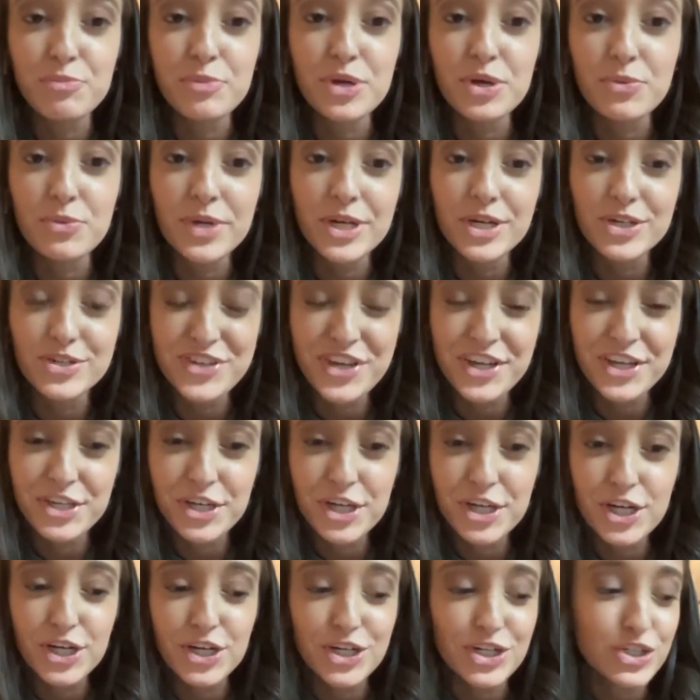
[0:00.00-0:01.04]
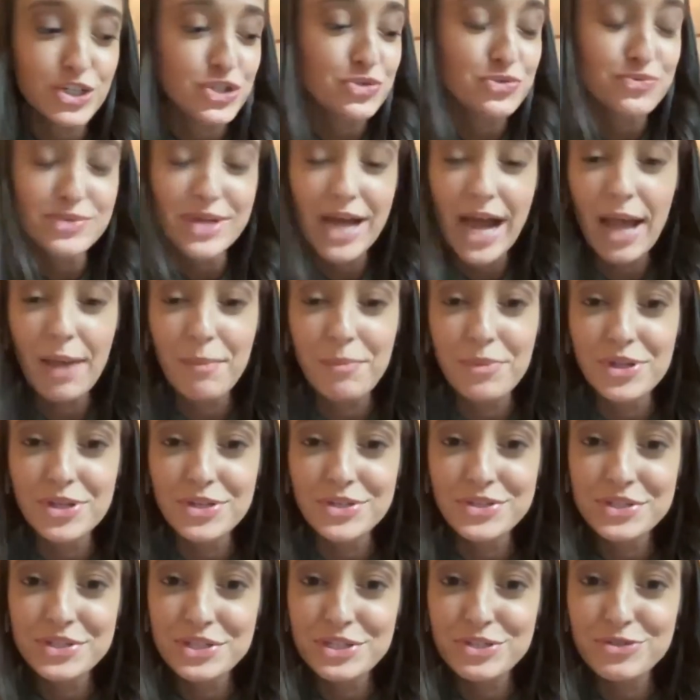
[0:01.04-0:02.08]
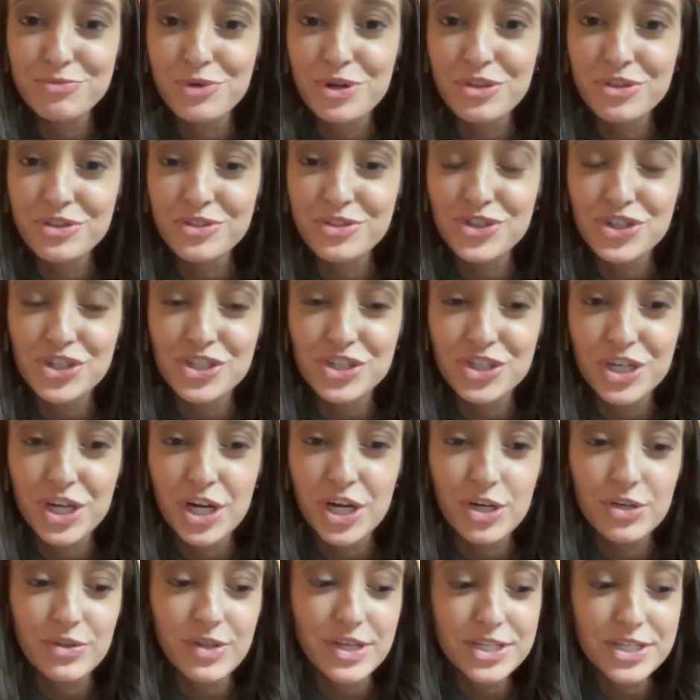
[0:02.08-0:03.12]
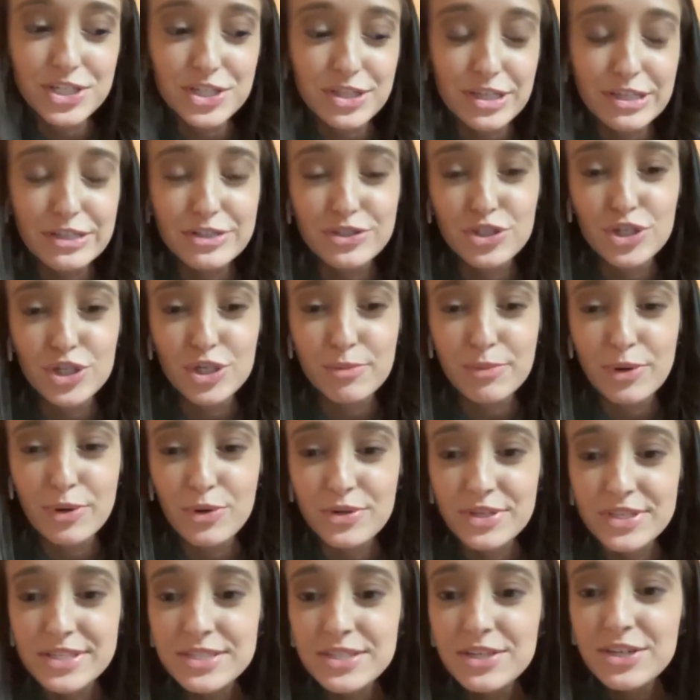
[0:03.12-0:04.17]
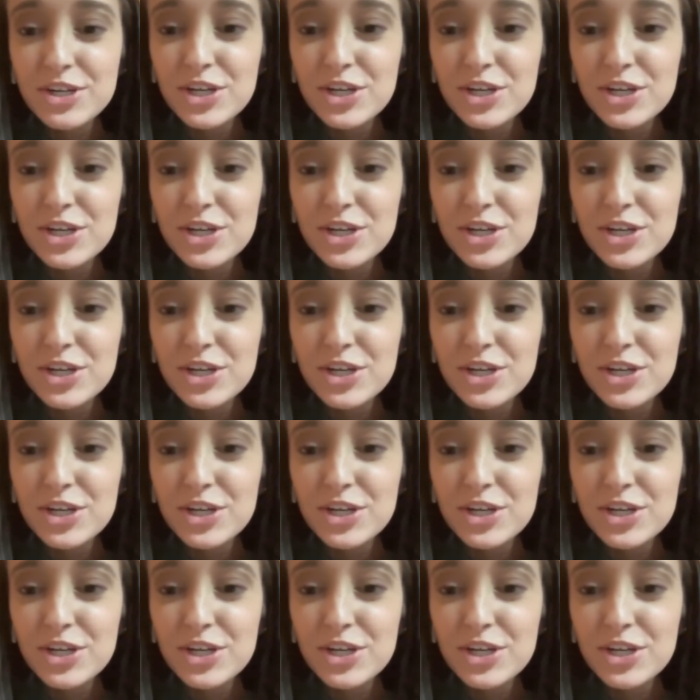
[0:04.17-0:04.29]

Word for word: but we are taking her to Diamond this month, and she's going to earn that ten thousand dollar bonus.